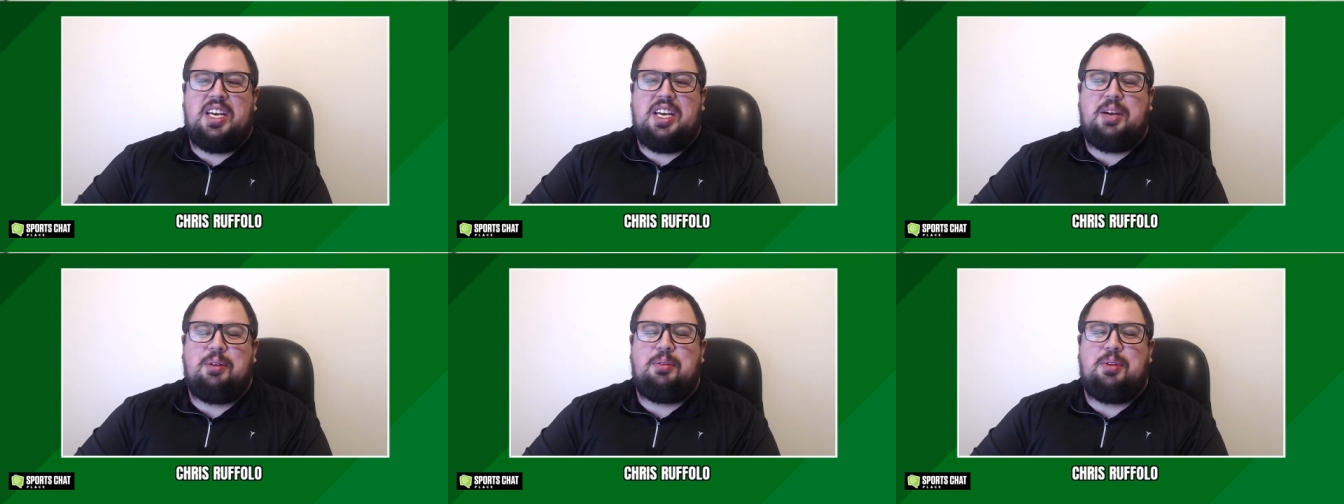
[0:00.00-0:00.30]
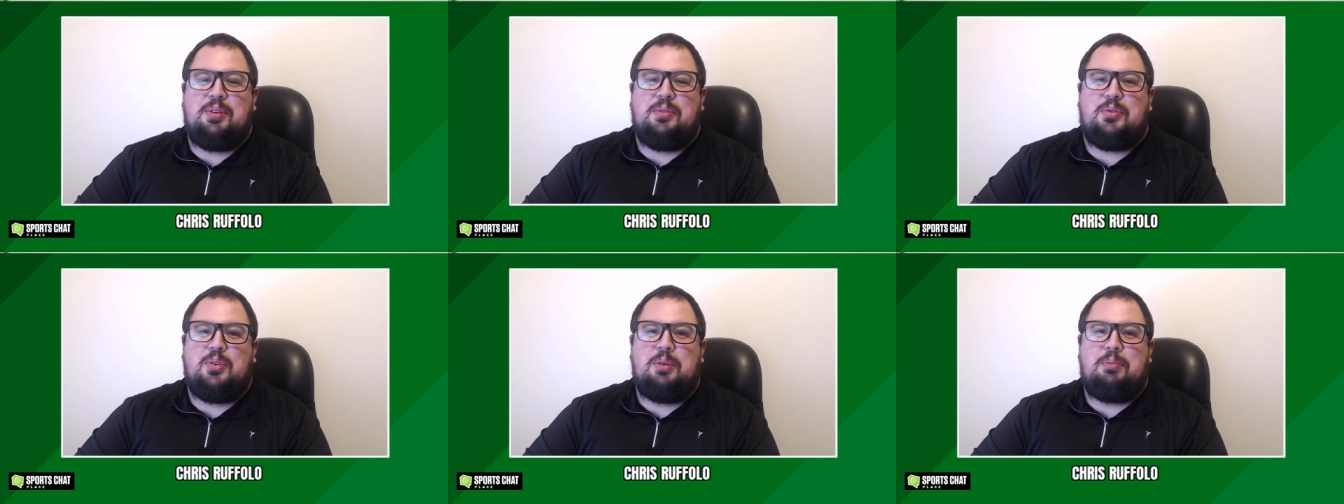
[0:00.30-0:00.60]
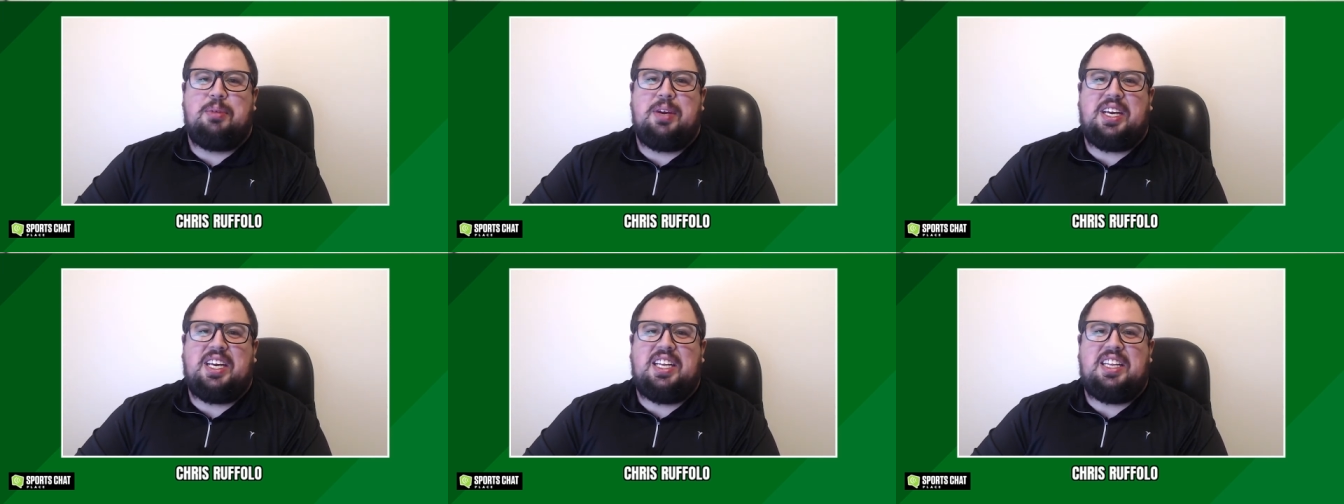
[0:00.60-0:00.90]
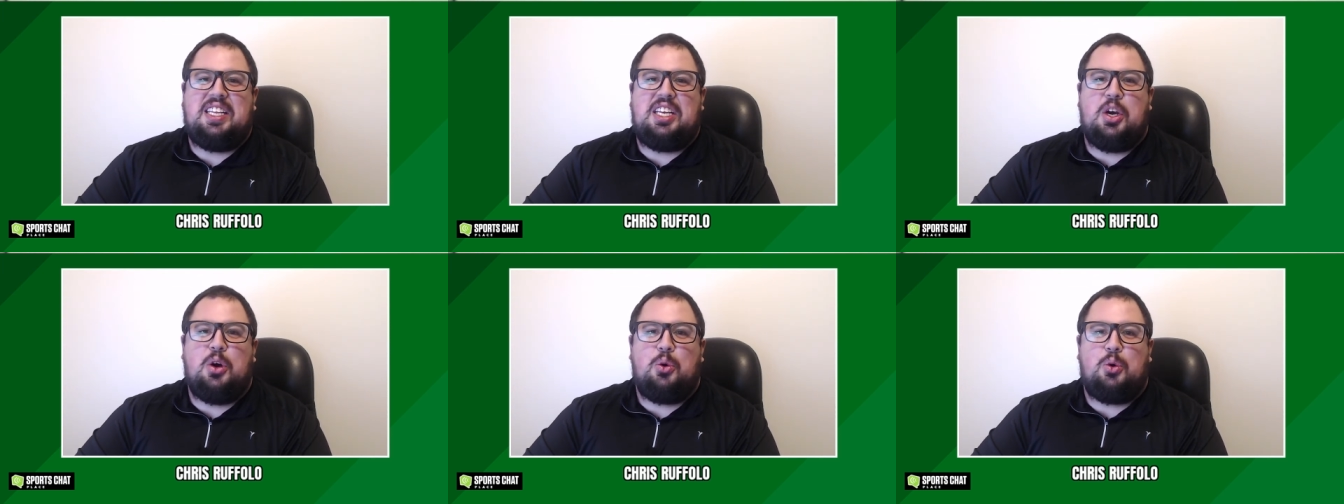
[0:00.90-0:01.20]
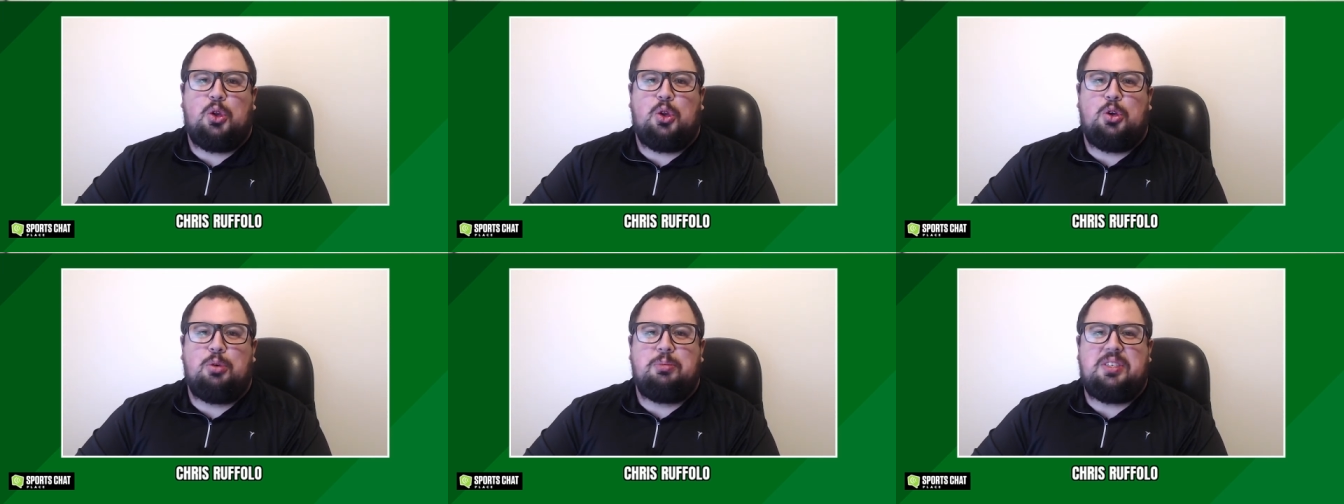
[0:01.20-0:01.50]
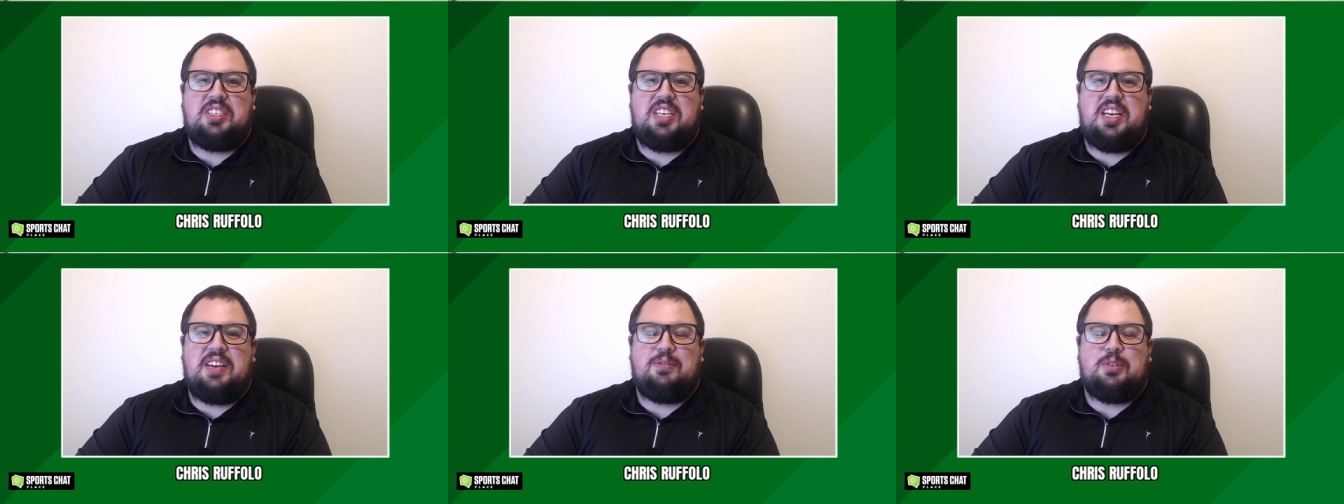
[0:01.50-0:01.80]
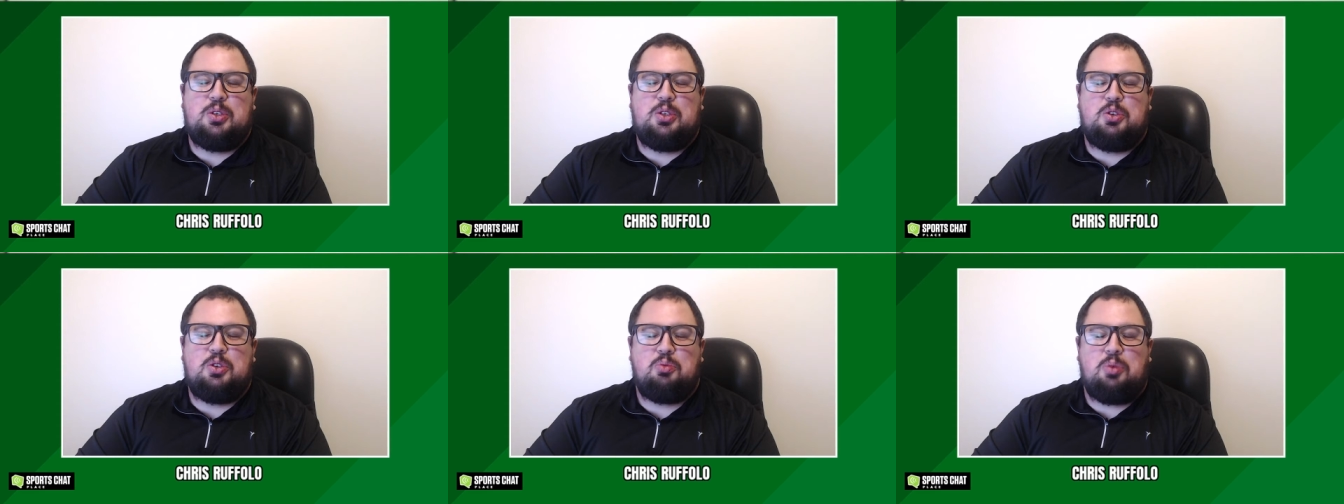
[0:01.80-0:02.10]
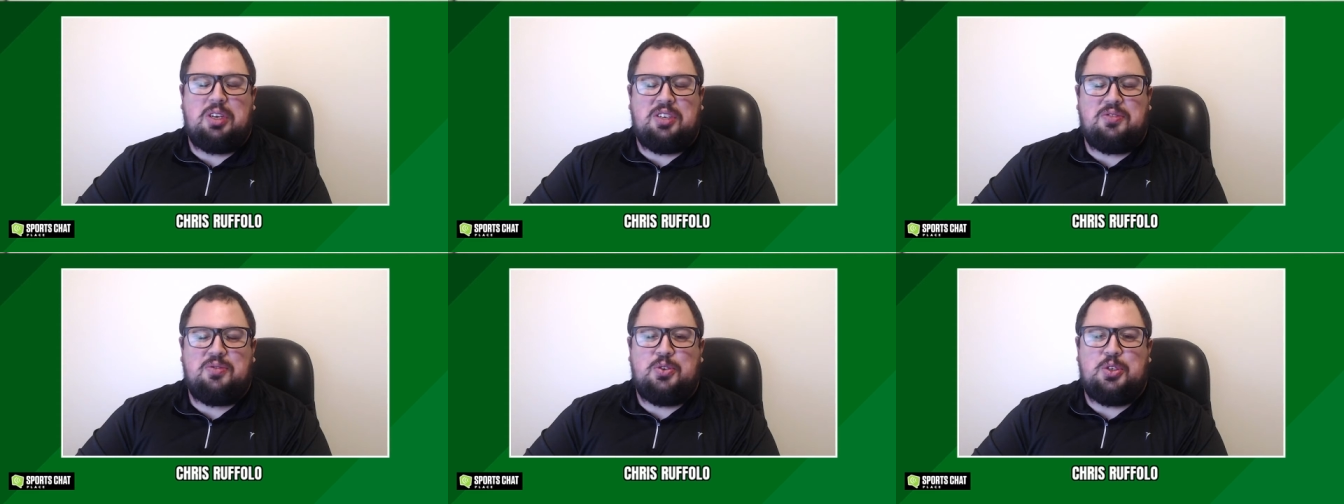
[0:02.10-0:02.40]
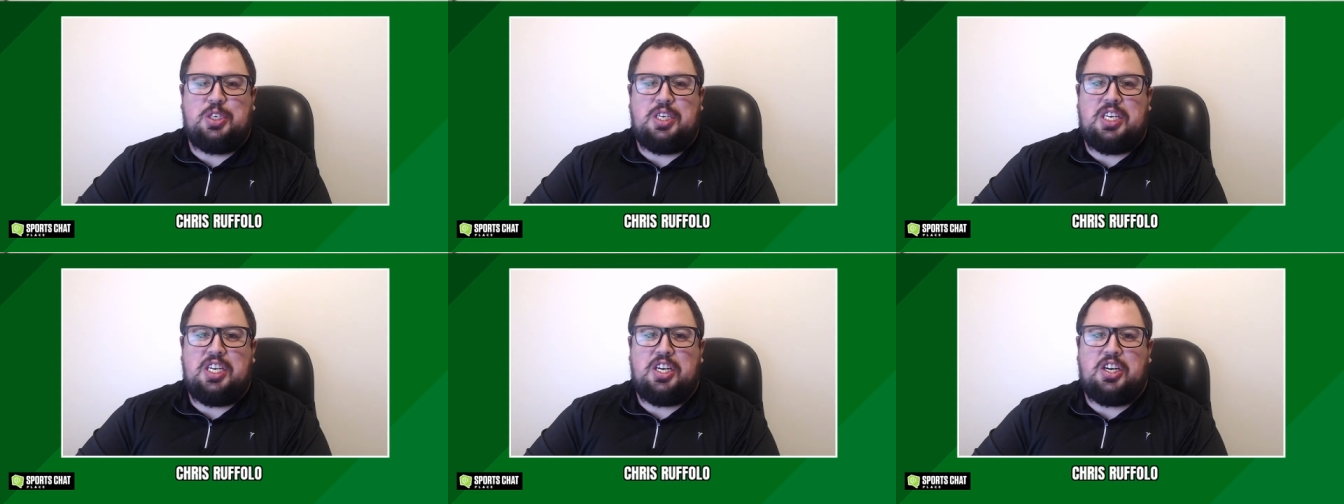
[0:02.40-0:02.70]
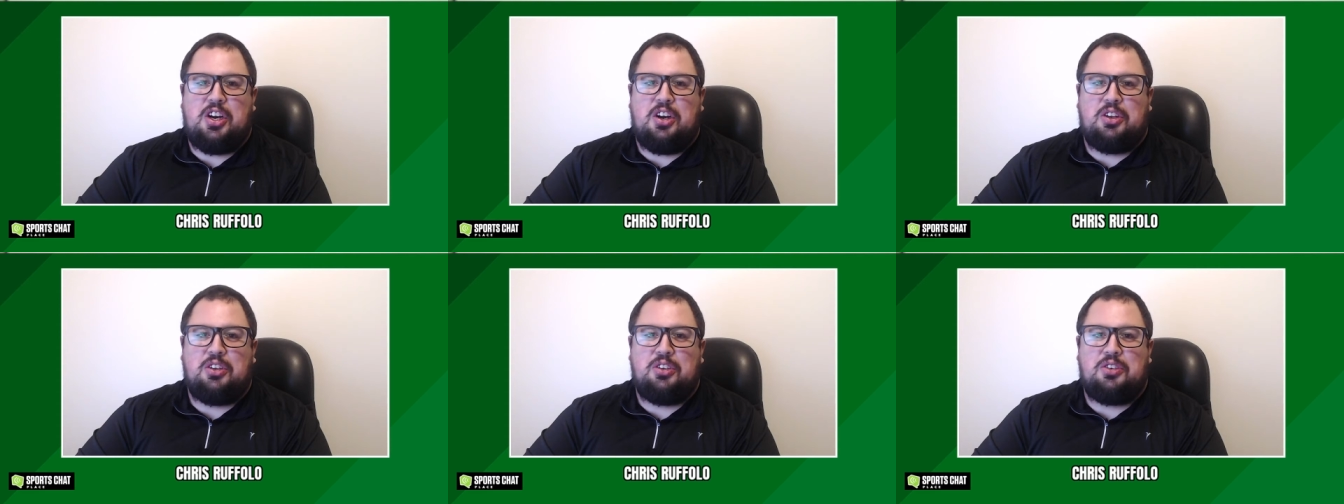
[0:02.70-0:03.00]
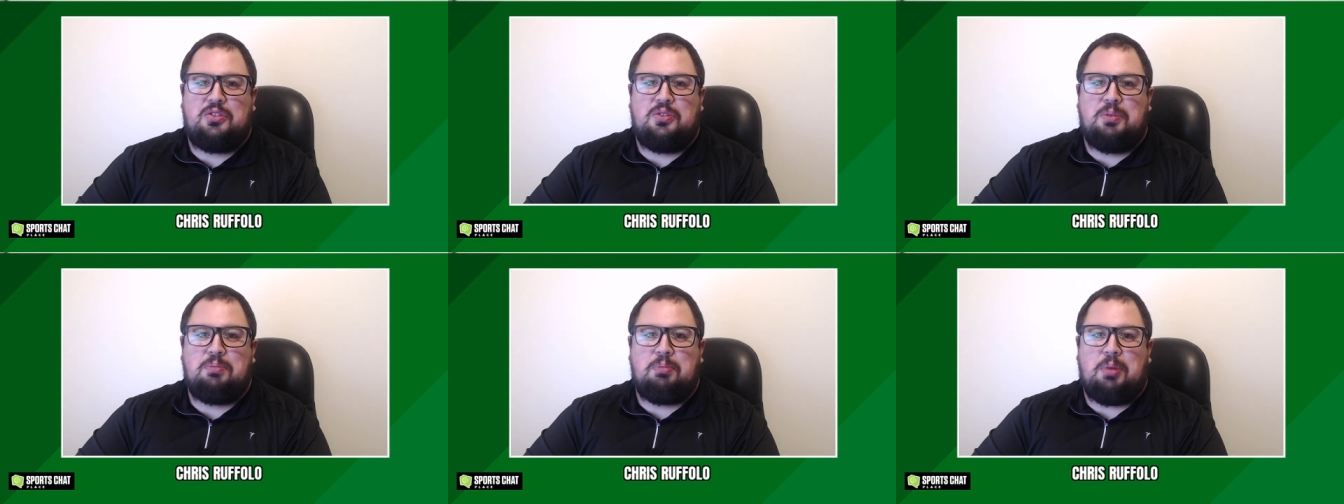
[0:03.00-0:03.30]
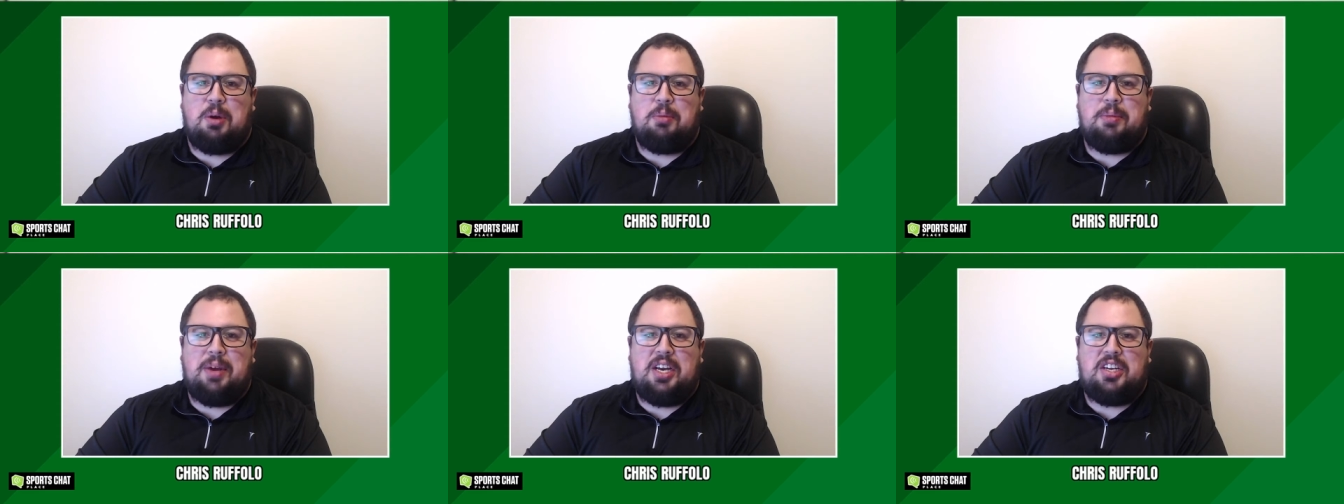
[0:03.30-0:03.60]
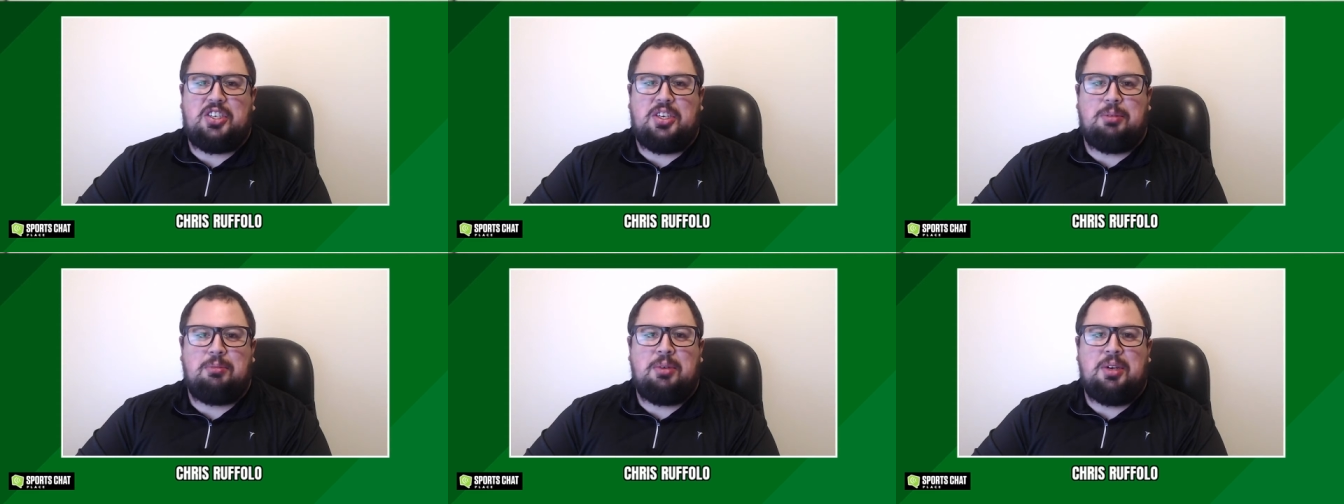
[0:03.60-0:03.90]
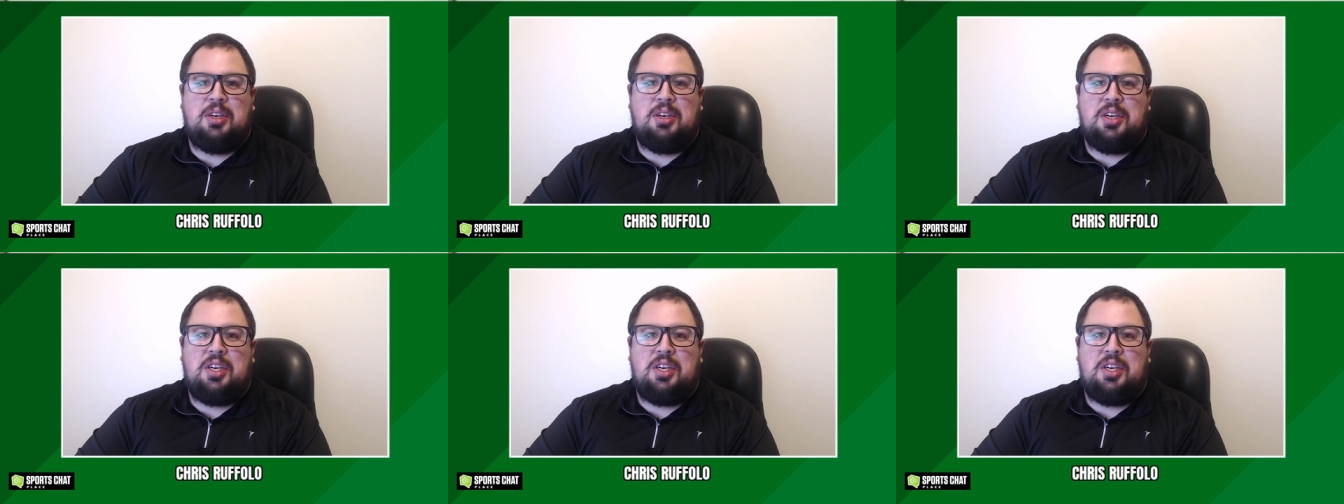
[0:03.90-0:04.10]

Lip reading: here with your free pick in the Oklahoma State versus West Virginia college football matchup